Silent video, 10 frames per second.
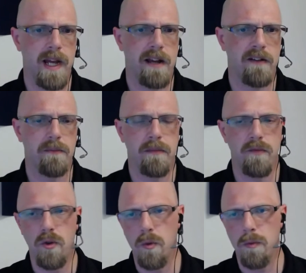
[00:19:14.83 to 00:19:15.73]
As
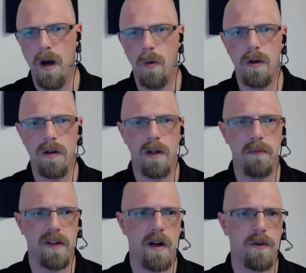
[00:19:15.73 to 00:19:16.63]
new malware
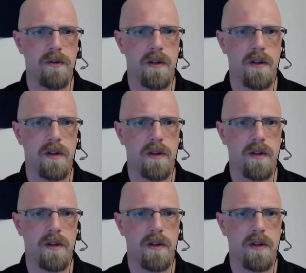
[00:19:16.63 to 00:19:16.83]
comes out,